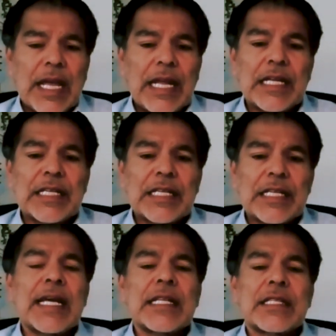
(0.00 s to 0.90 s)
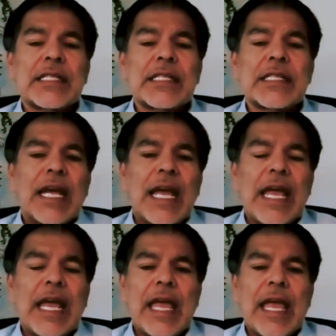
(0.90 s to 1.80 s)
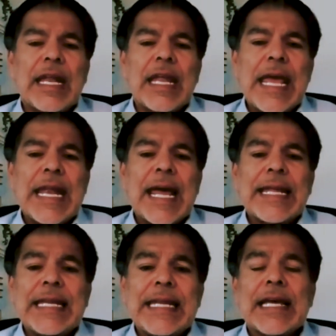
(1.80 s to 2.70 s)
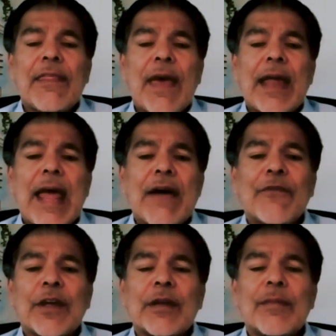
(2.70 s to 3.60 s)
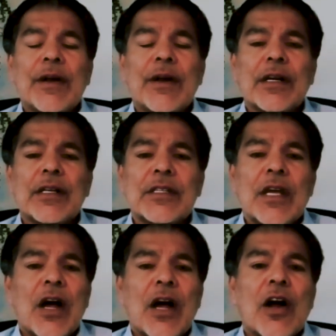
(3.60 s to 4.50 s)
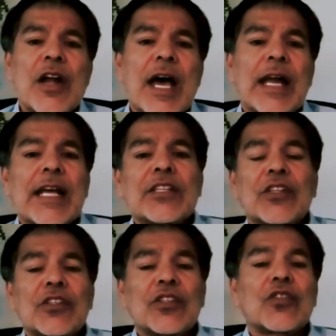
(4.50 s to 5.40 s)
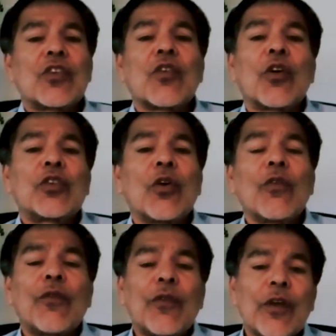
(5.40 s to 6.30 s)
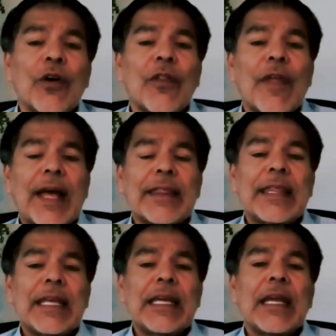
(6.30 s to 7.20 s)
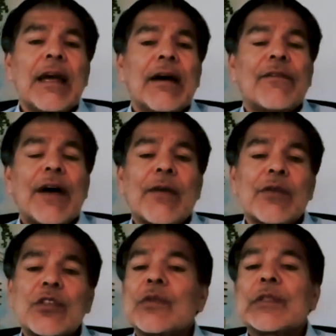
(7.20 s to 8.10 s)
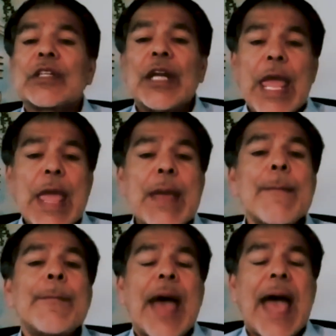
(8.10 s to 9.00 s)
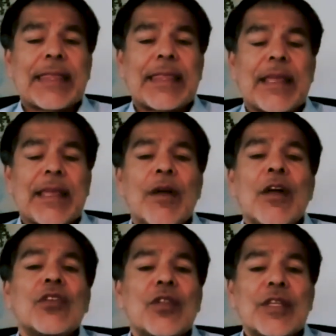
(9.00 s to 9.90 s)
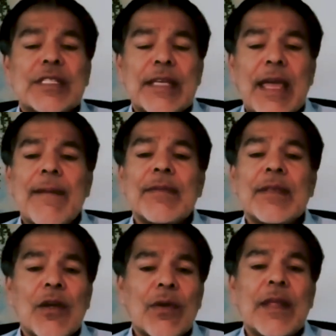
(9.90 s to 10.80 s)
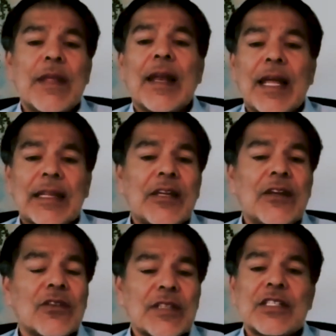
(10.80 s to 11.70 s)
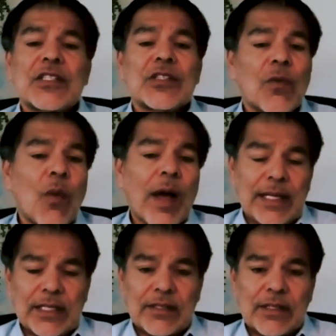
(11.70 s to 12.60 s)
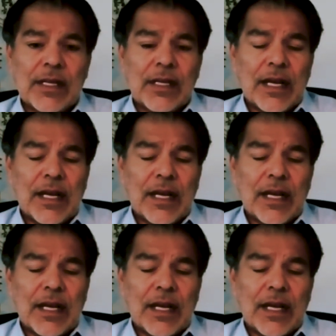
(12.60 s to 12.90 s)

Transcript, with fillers: In a sense, a, an, an idea that African Americans are not as concerned or don't feel that the virus was going to impact them to the same degree that Latinos, Asians, and whites